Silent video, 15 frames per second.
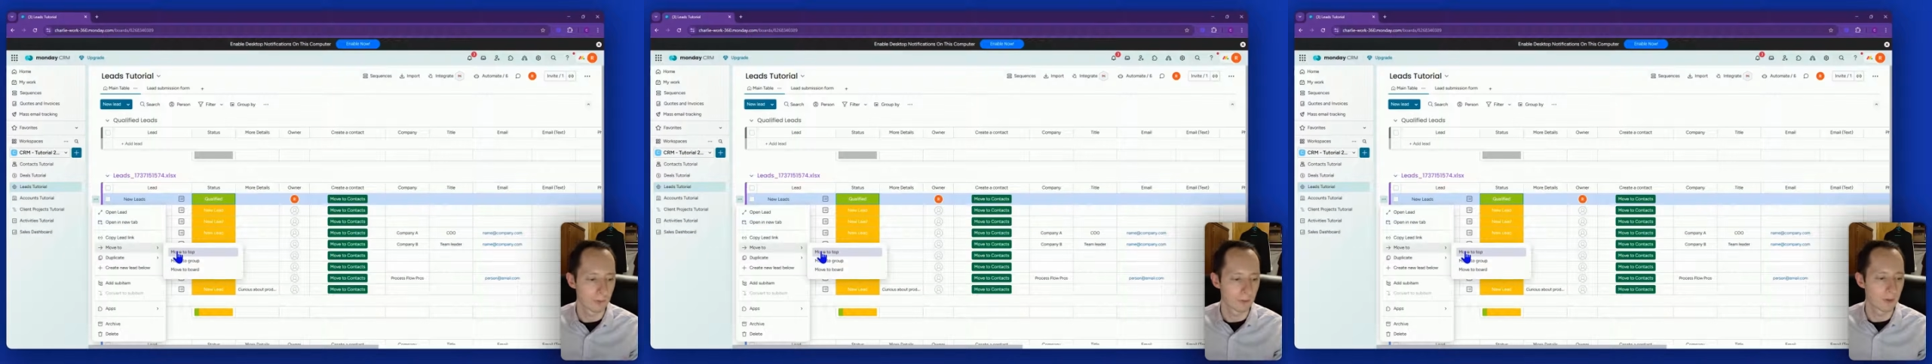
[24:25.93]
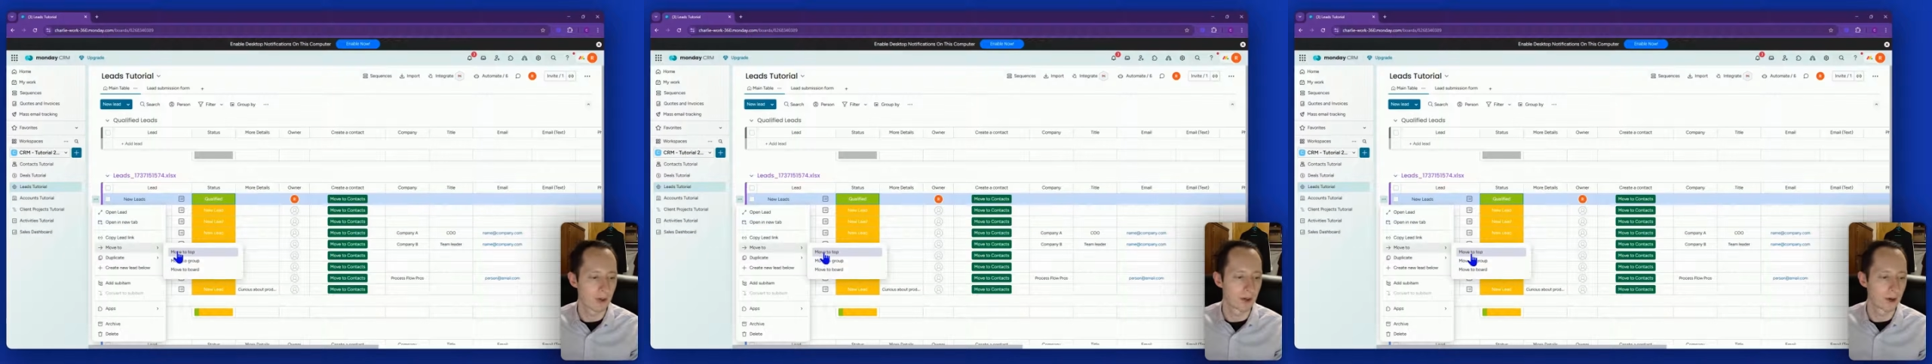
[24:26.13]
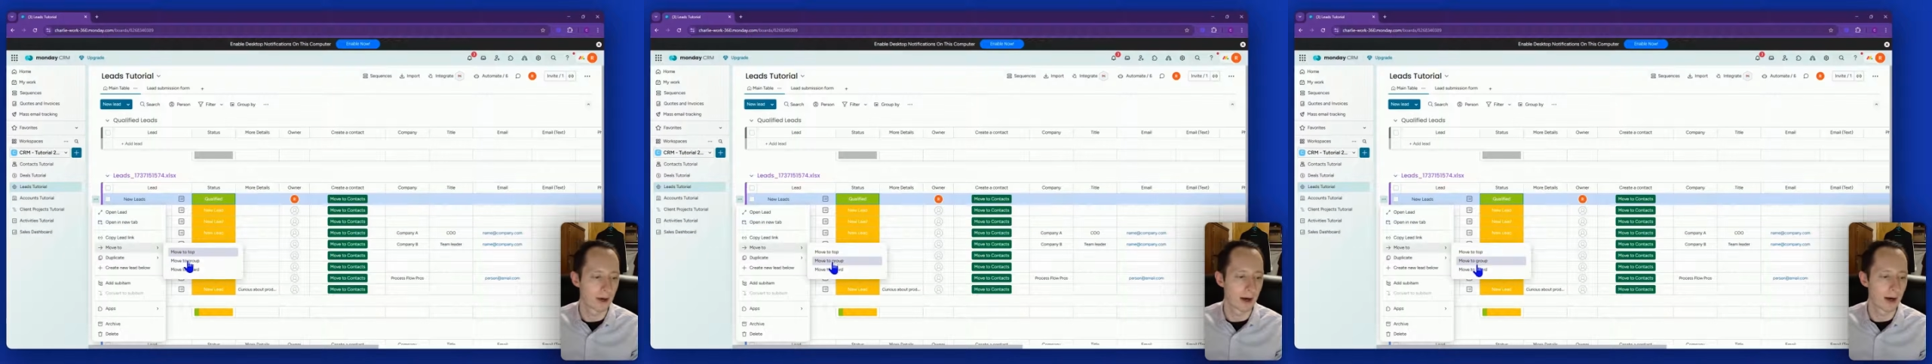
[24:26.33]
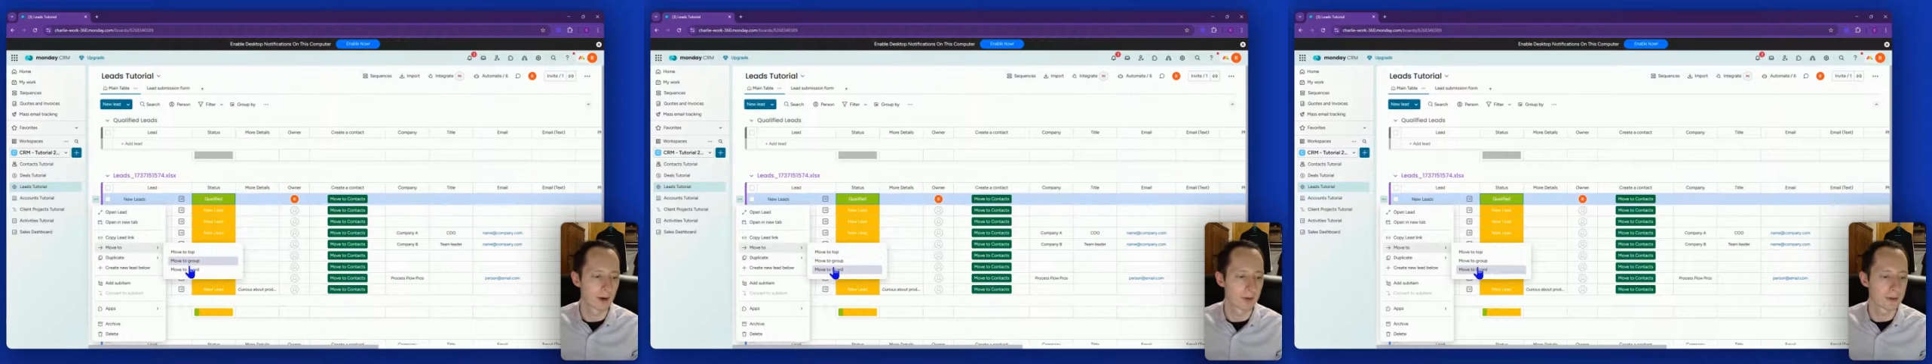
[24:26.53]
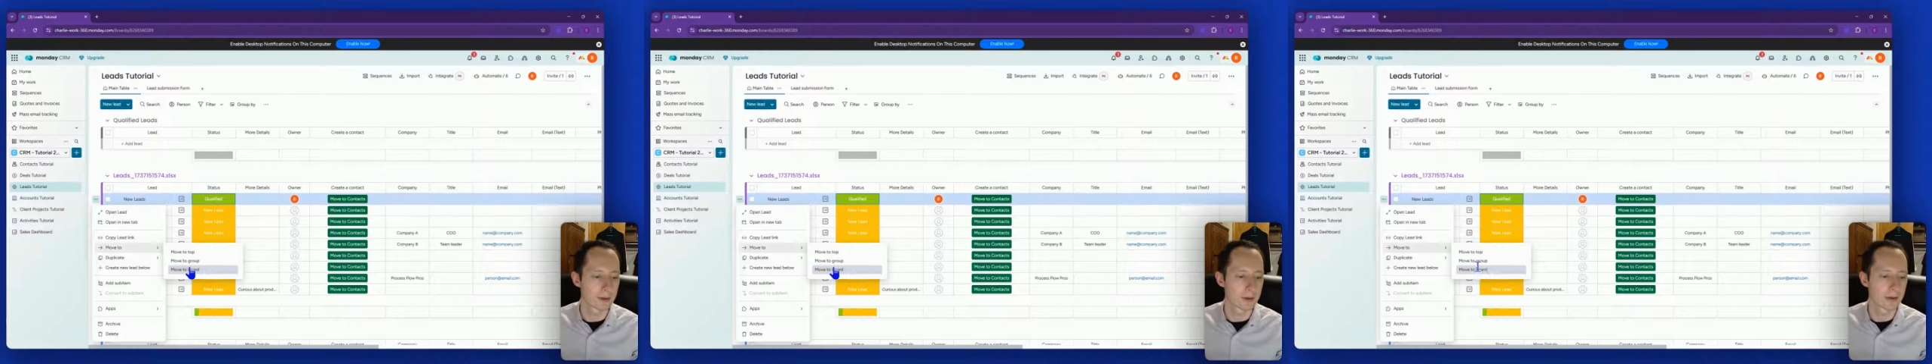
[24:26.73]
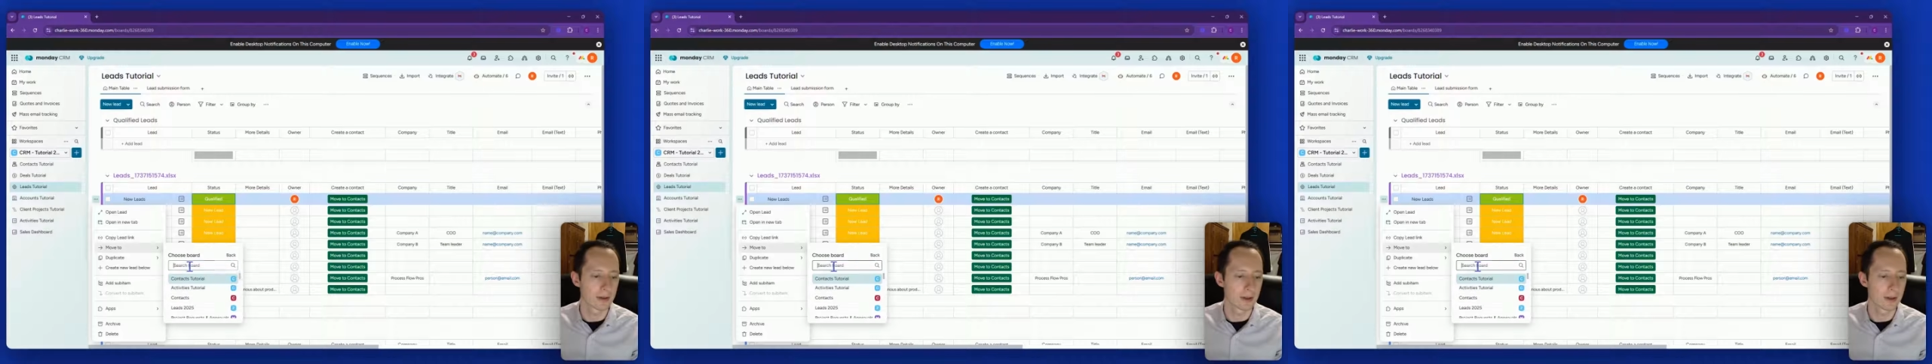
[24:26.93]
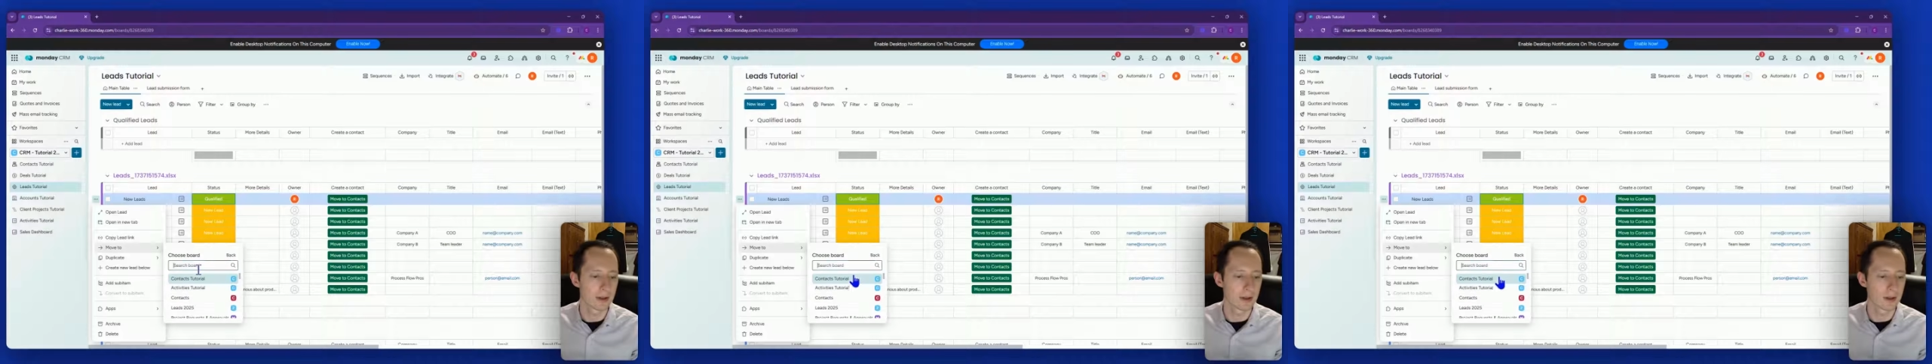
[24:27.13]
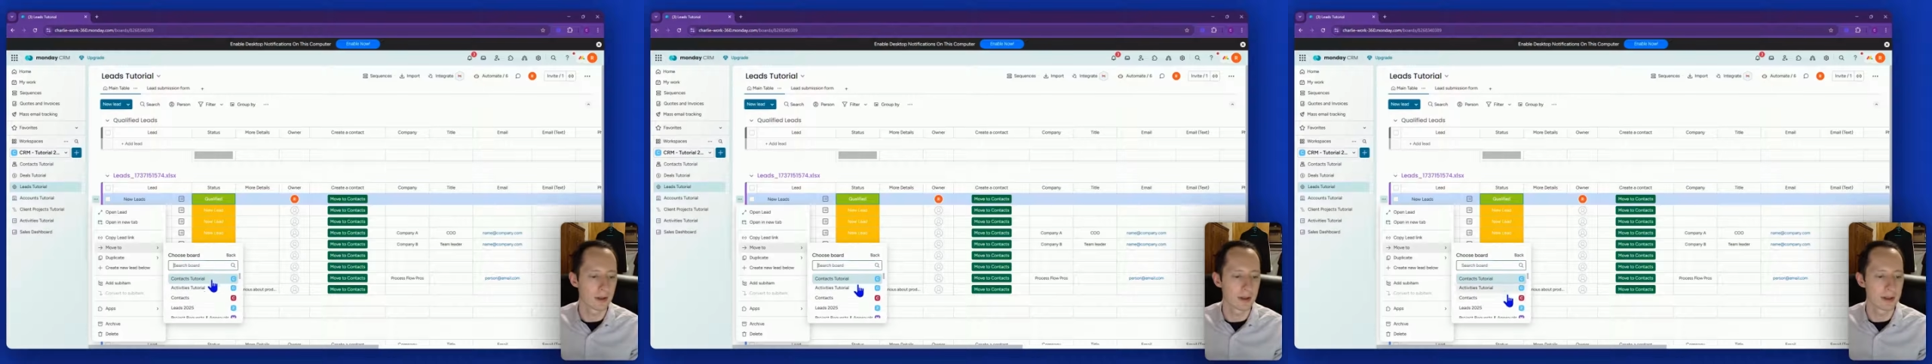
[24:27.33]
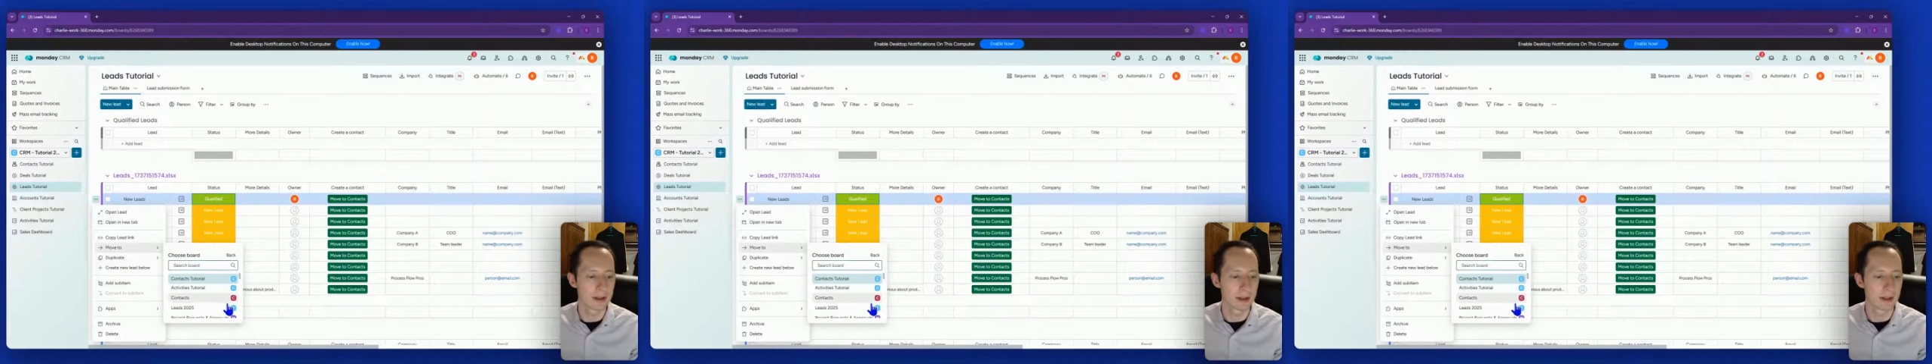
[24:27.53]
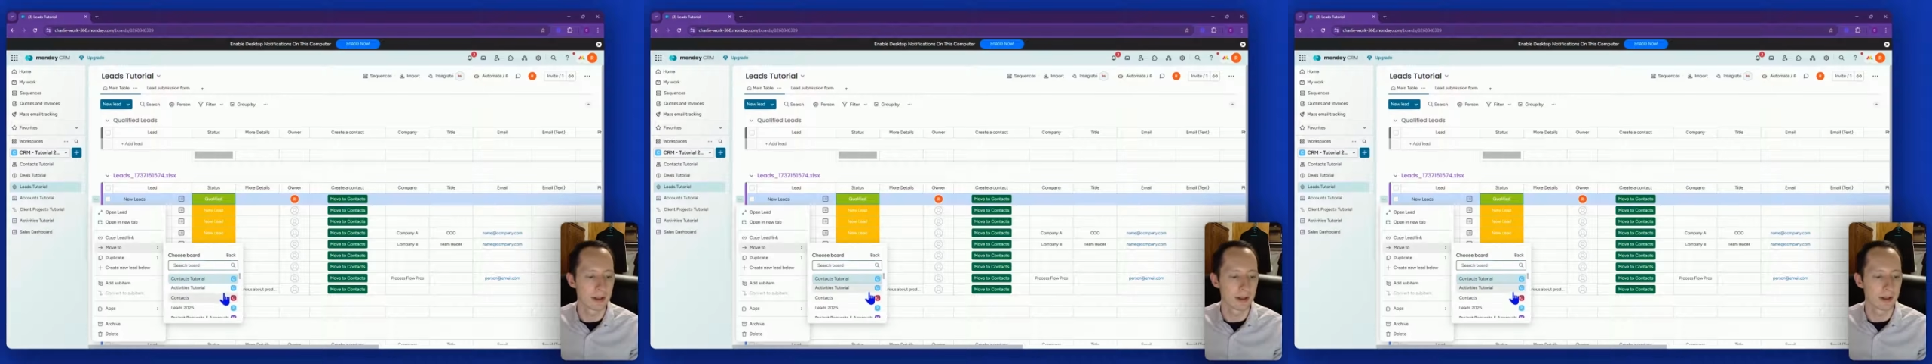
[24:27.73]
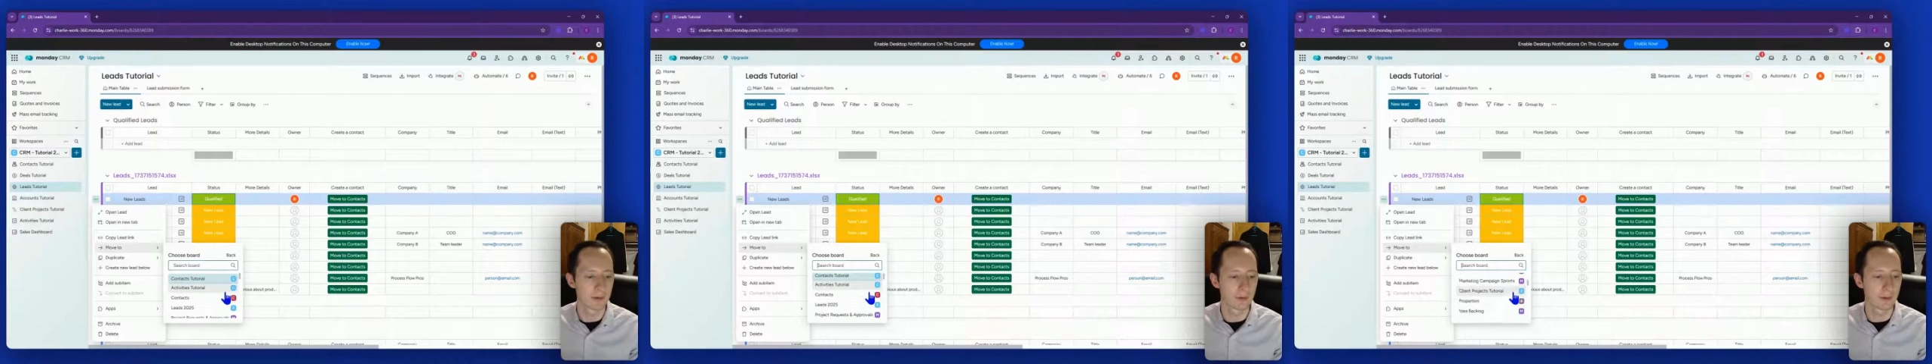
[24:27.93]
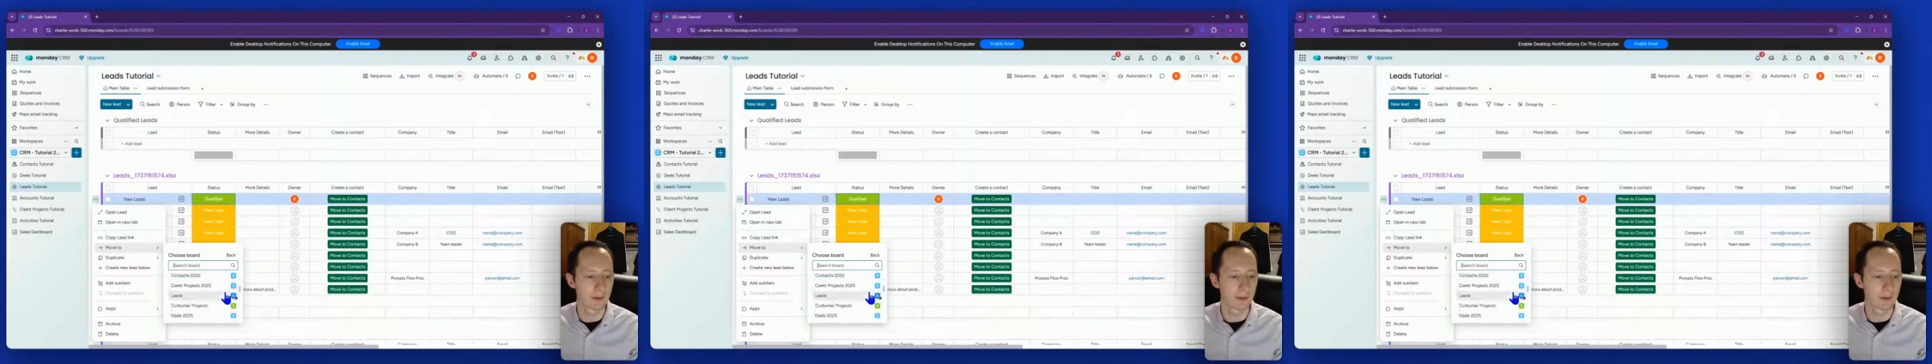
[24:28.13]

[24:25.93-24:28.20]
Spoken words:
figure out, as you can see here